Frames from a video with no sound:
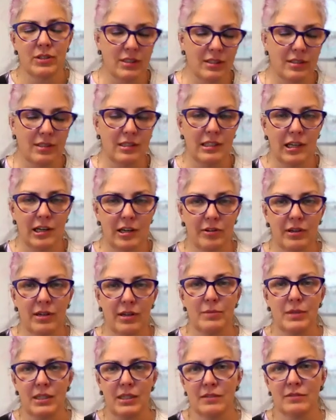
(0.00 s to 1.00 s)

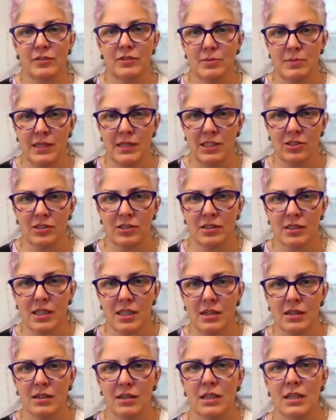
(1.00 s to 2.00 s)
CRM, the information's
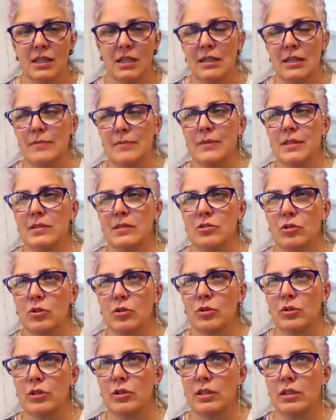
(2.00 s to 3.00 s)
there. Yeah.
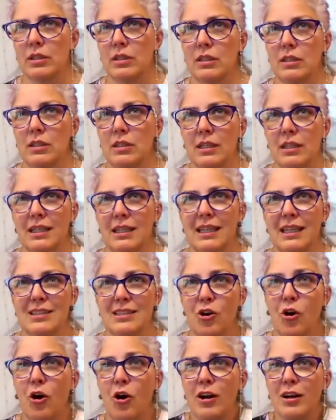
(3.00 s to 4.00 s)
So, and it's
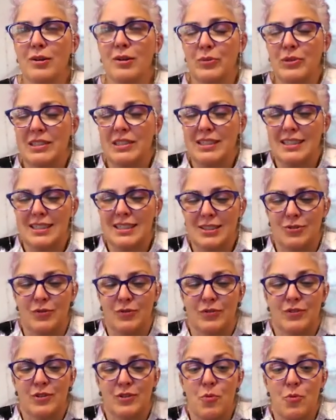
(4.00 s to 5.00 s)
hard when you're
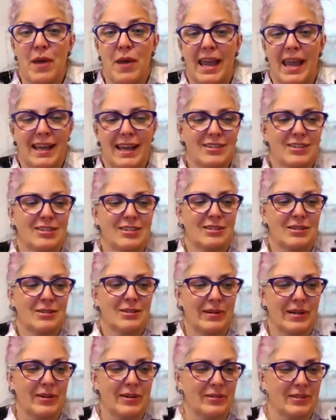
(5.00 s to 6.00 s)
so passionate
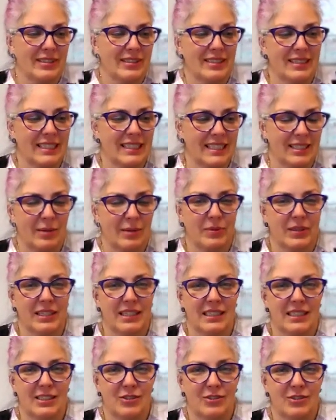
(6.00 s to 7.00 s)
about
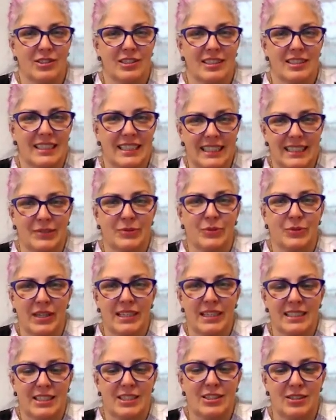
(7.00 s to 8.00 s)
something and you just like
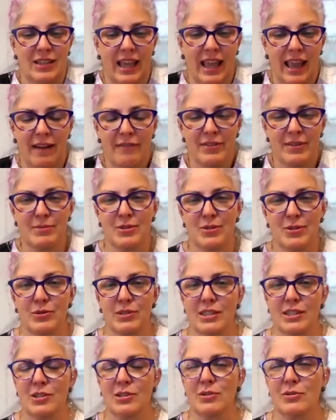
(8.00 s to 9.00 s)
want to have them do
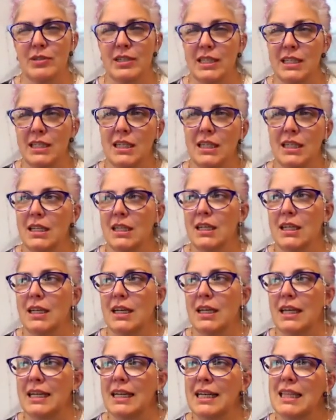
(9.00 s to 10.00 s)
it your way.
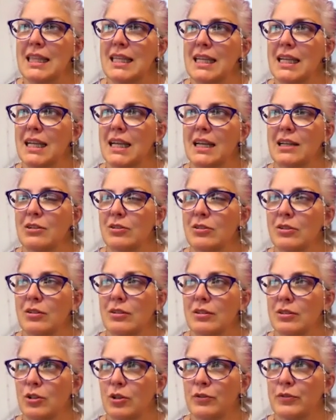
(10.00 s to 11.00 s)
And I don't
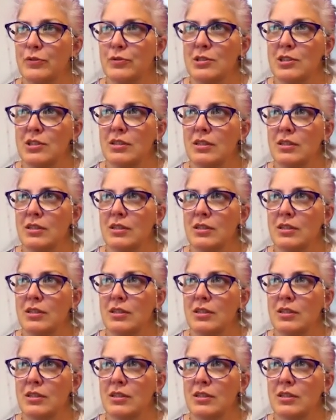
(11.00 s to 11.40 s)
know if it was,